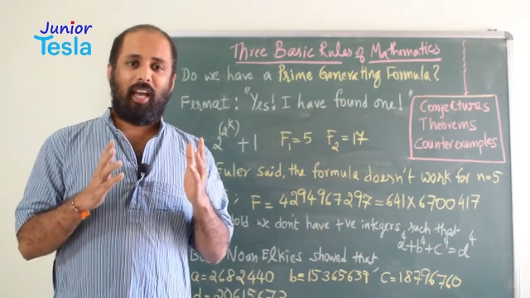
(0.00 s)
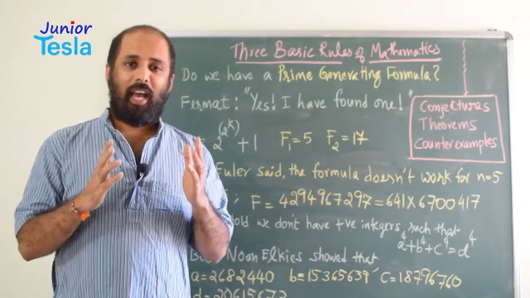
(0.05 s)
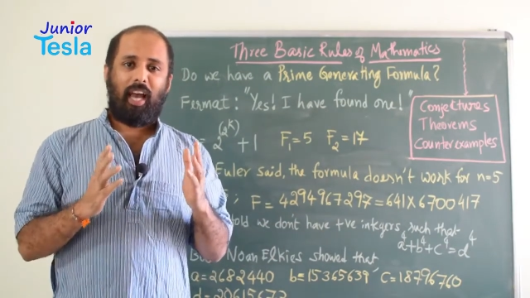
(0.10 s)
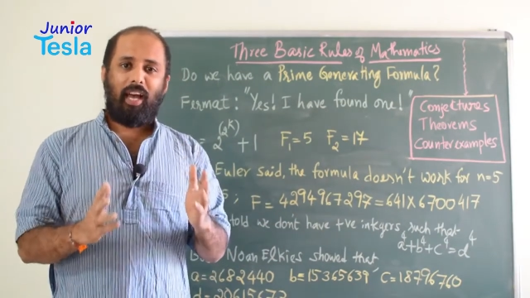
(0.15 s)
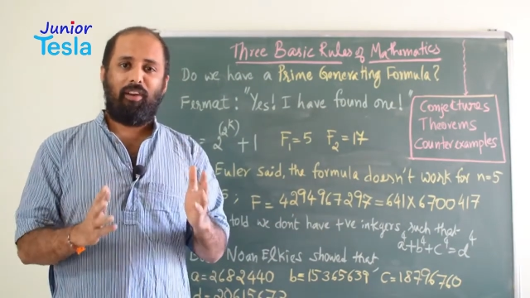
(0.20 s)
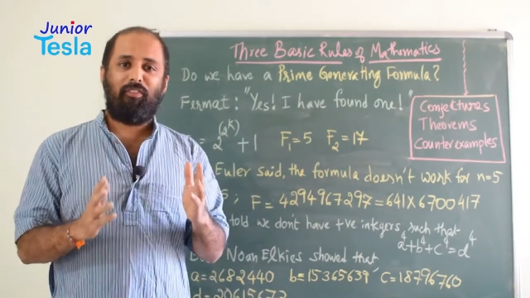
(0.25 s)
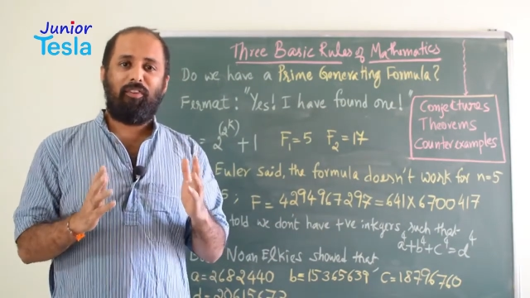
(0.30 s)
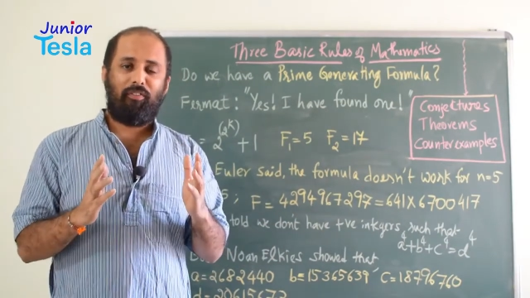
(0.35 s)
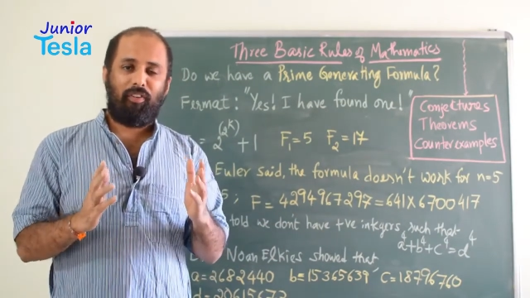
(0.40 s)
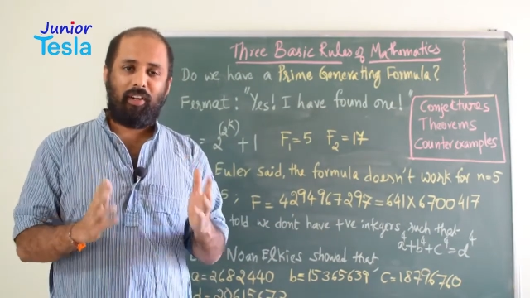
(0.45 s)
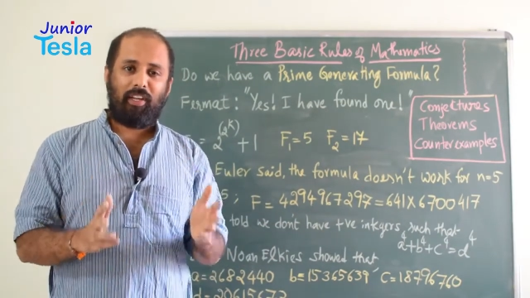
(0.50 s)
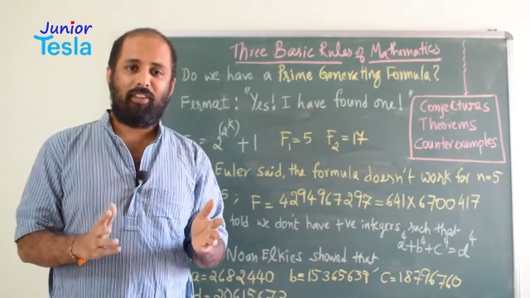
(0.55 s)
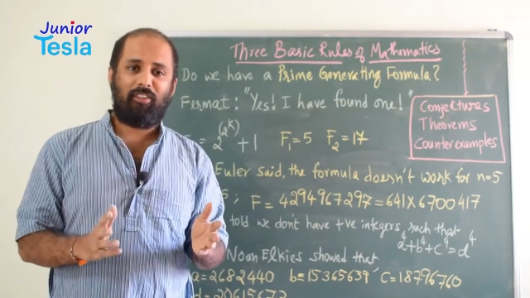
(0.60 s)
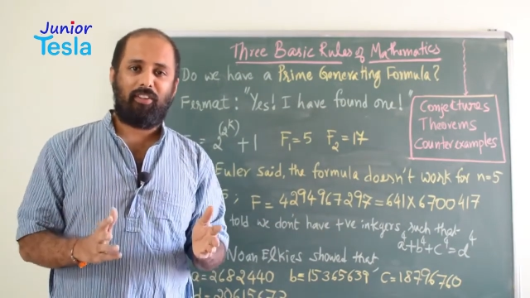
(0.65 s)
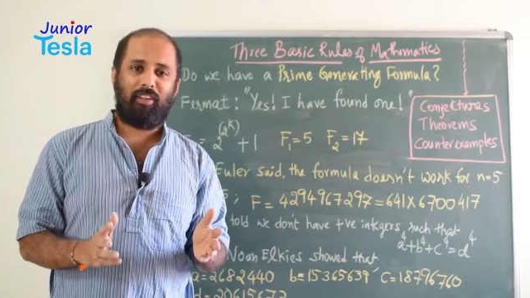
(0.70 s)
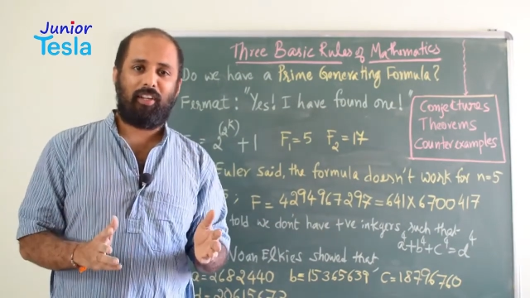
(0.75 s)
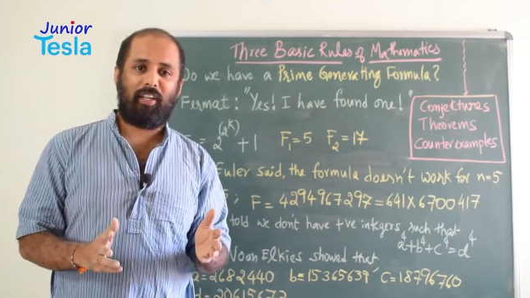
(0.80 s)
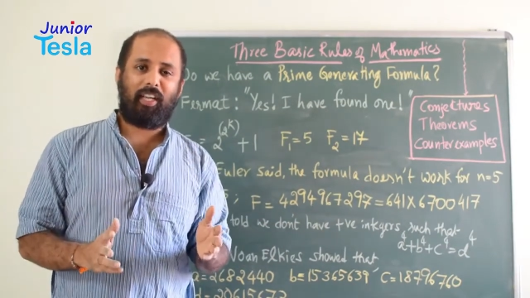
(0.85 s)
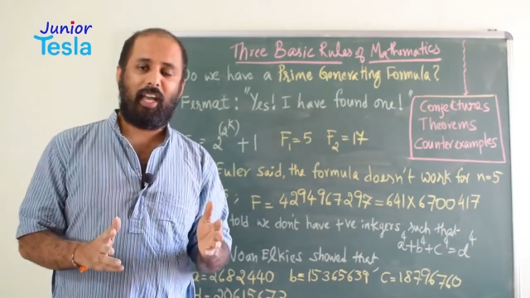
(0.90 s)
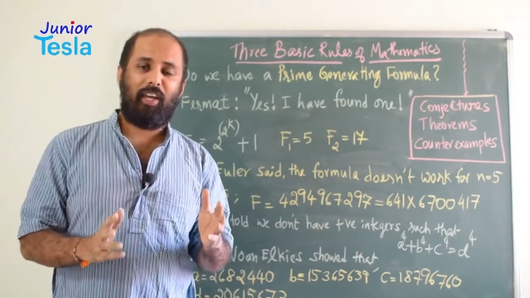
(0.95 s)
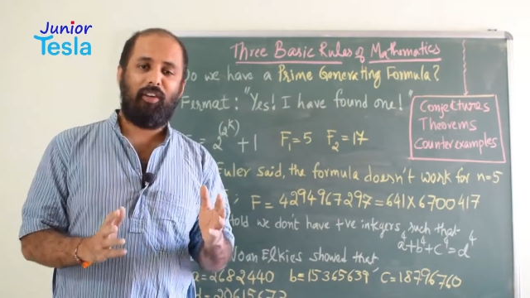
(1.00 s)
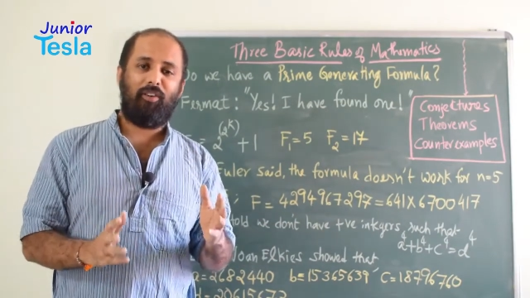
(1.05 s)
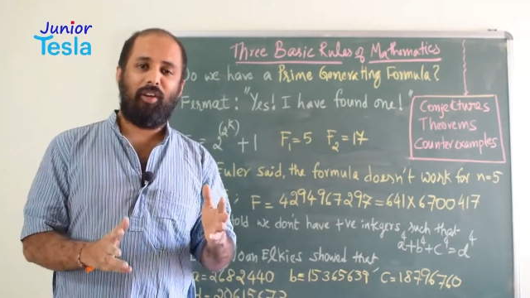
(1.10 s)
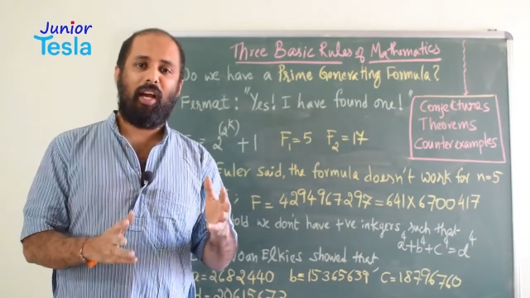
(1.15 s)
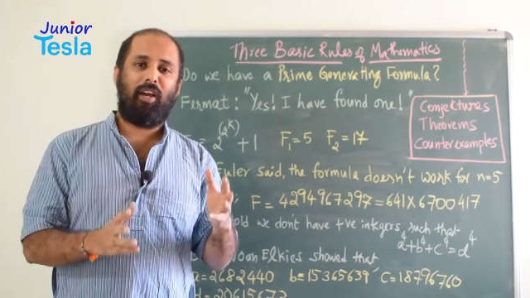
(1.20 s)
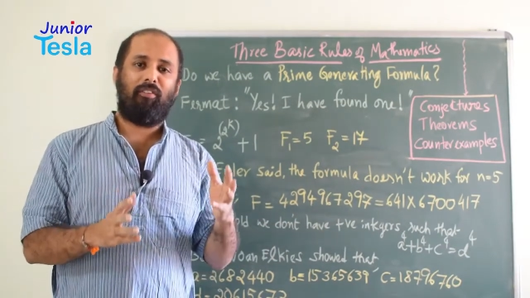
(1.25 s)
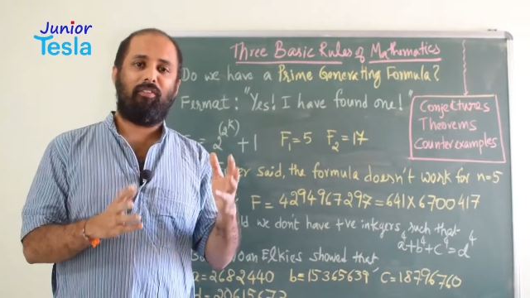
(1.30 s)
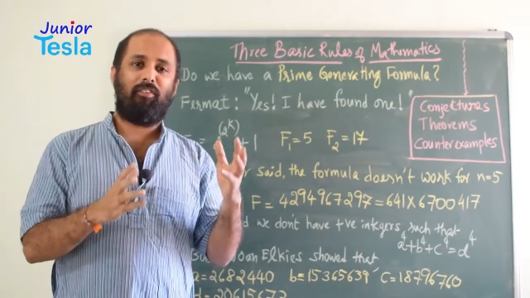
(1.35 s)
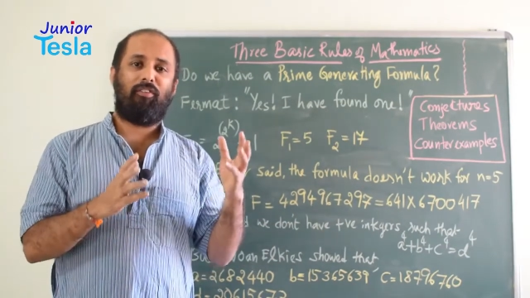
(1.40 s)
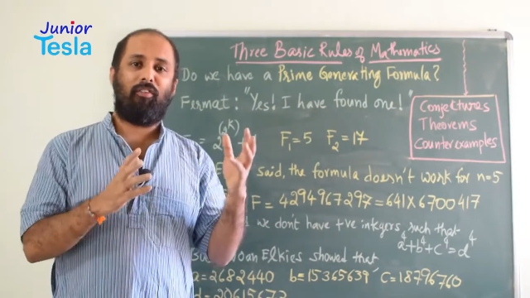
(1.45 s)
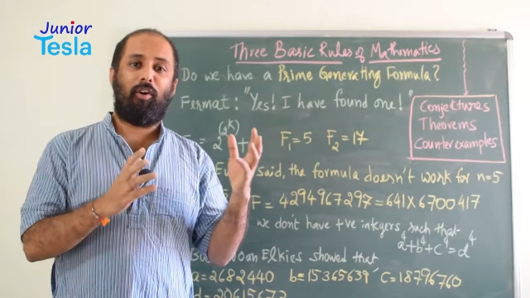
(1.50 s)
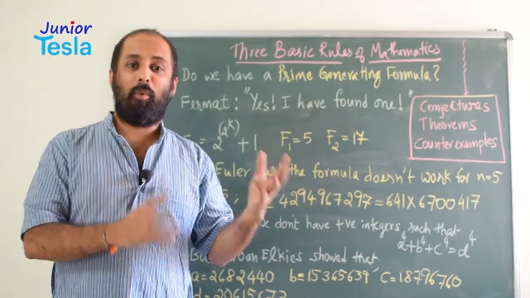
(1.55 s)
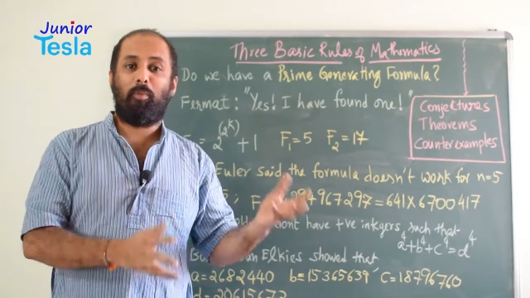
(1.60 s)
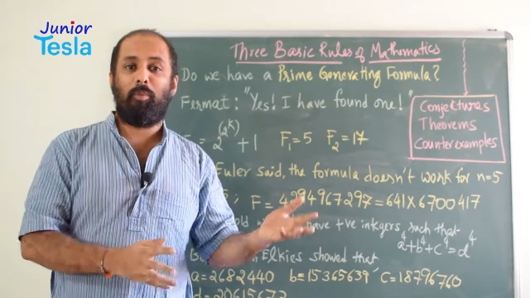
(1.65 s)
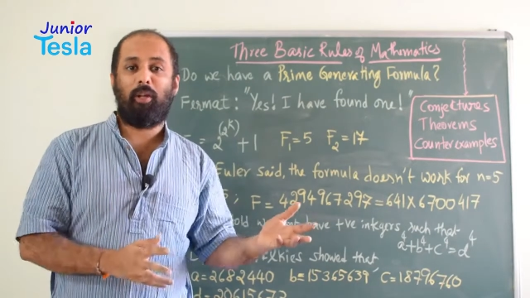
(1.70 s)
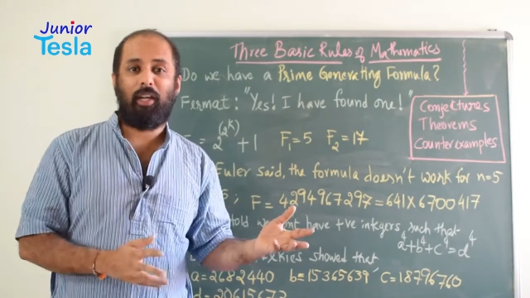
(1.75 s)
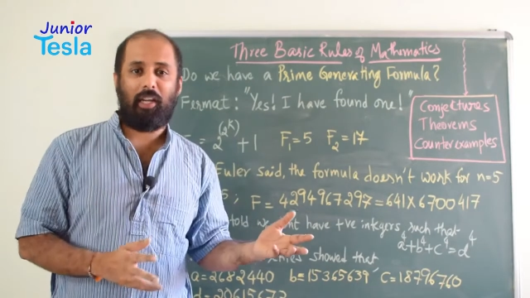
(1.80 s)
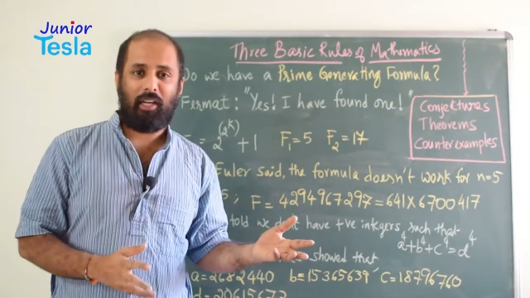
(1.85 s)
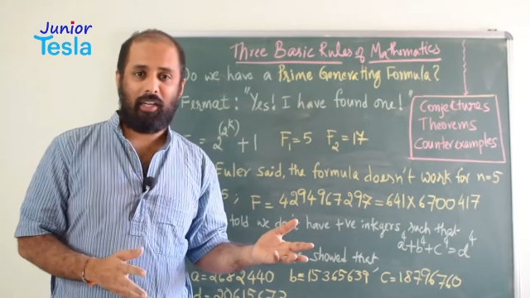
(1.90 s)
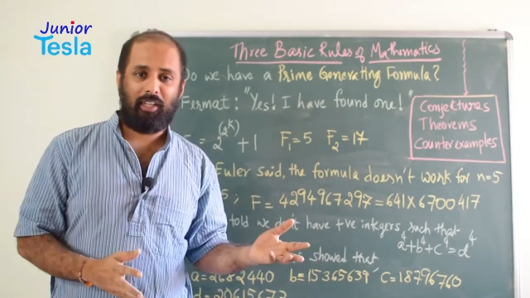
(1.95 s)
have a function, can you have a
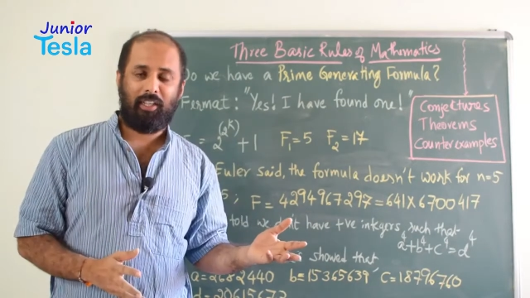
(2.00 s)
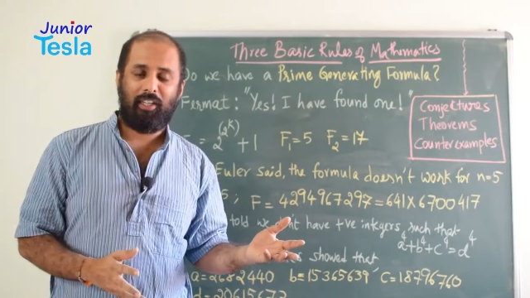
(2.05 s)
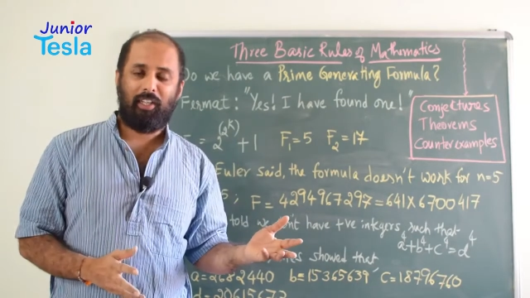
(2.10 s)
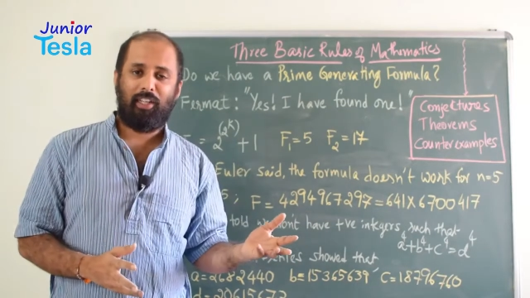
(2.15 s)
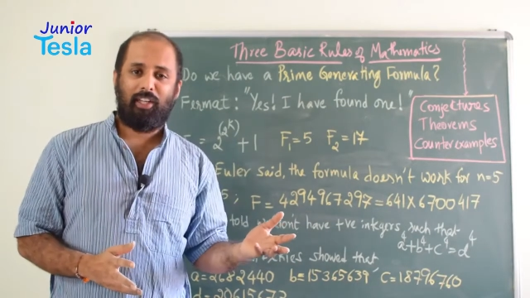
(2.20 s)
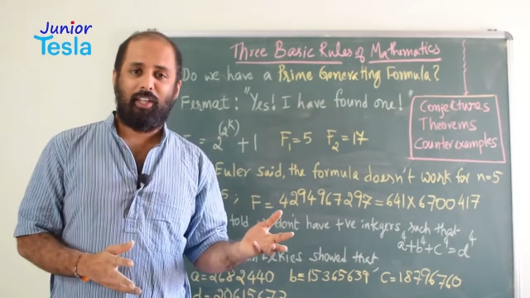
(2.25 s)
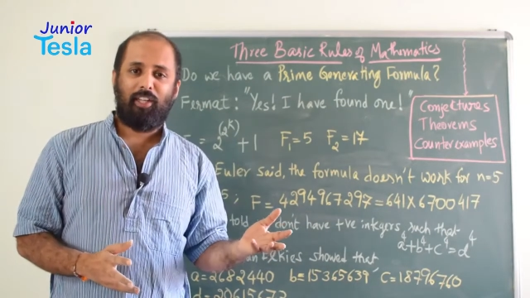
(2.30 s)
formula